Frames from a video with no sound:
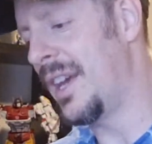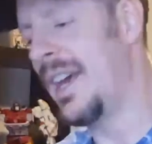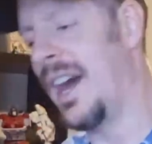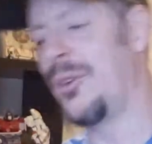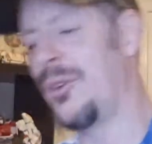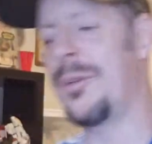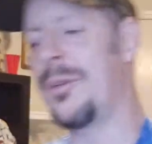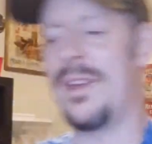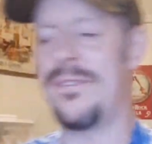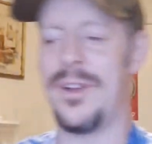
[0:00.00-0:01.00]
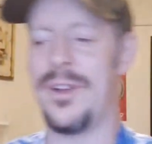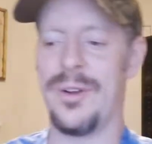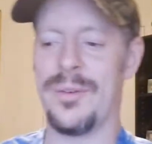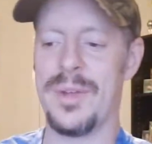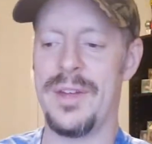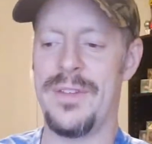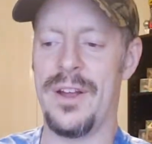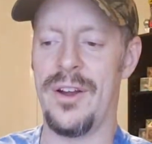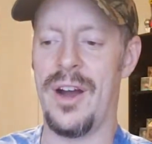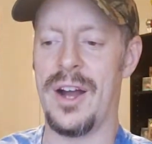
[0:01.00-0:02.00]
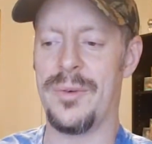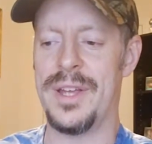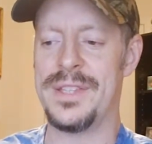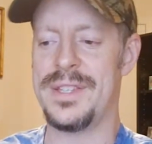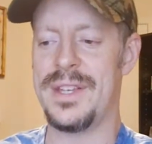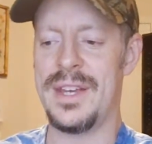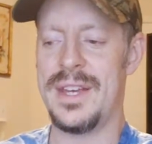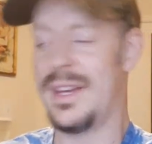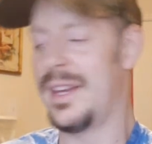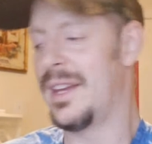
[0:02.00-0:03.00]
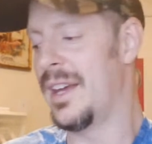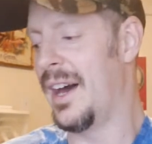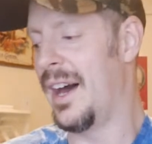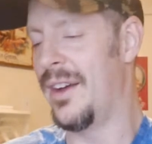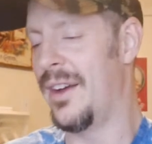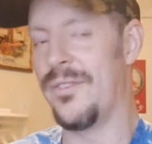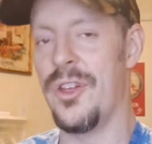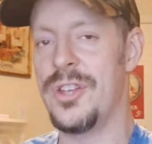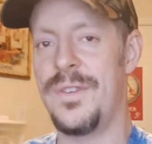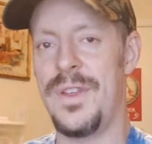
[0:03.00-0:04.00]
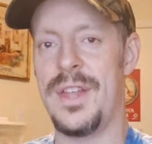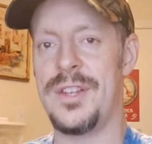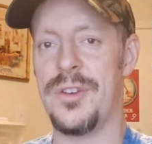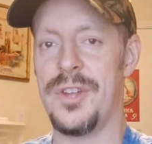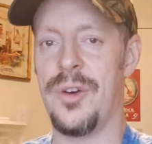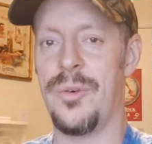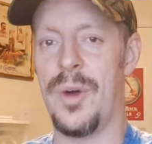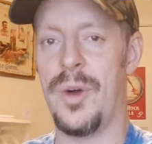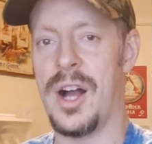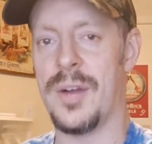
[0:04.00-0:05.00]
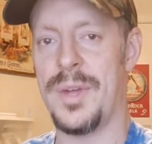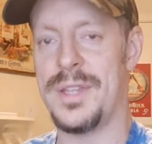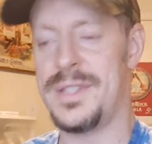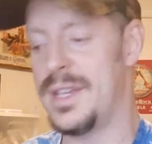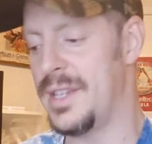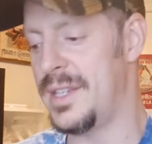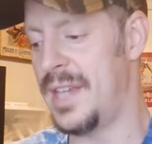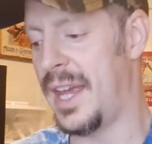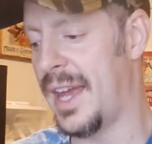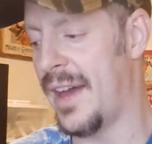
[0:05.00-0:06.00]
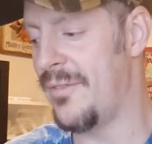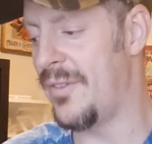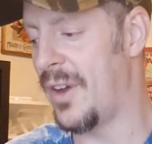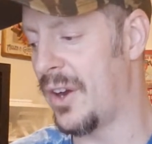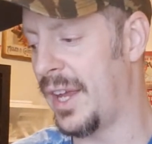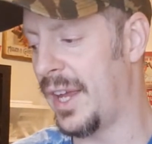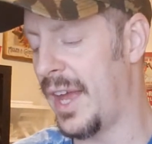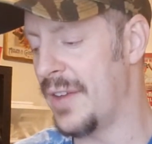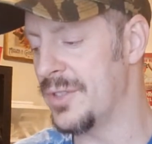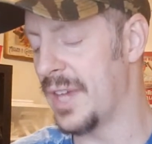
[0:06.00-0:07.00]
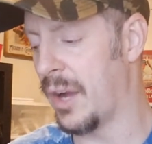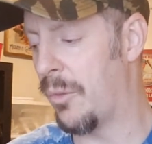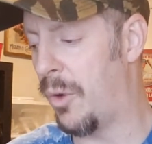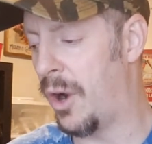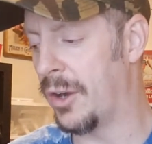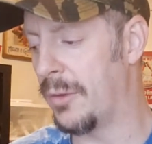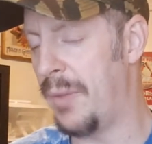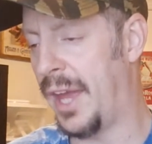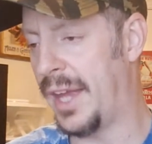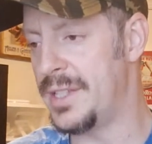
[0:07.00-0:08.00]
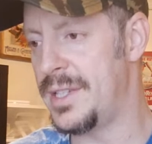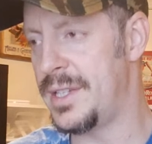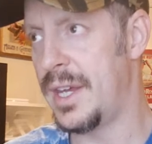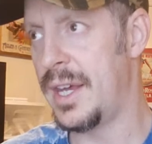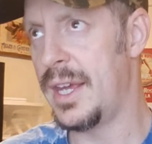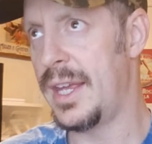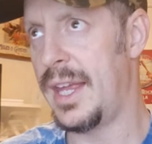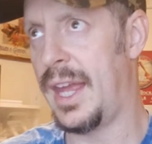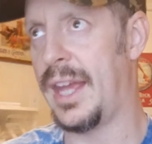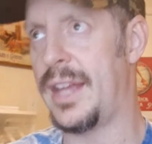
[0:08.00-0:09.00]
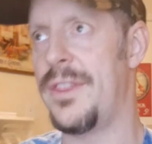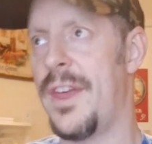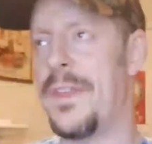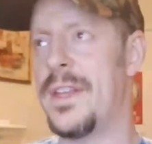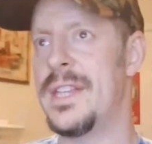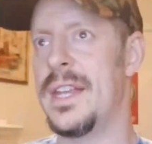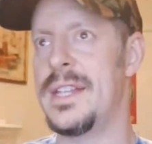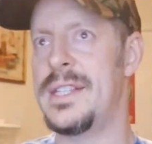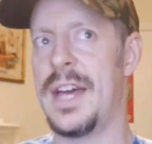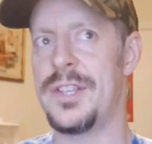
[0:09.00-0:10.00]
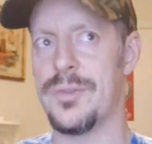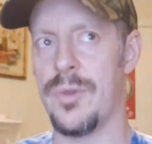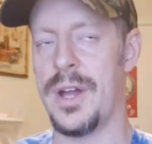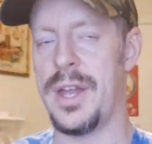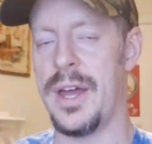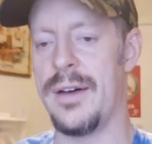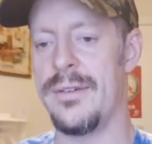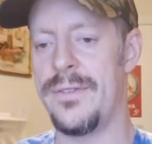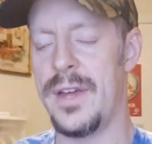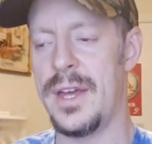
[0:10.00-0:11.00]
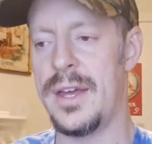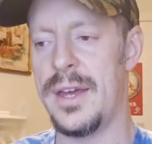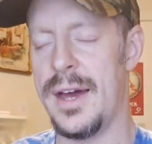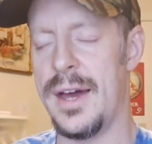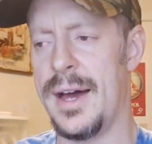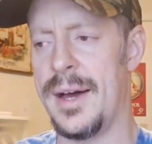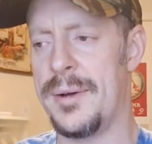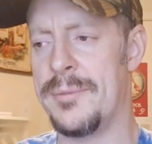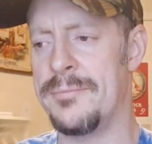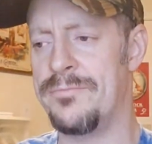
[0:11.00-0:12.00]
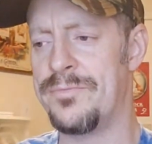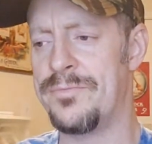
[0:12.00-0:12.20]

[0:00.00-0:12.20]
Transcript: How cool would it be if they're aqueous? For those of you that don't know what aqueous is, it's it was like a water-based ink that they did a test run of in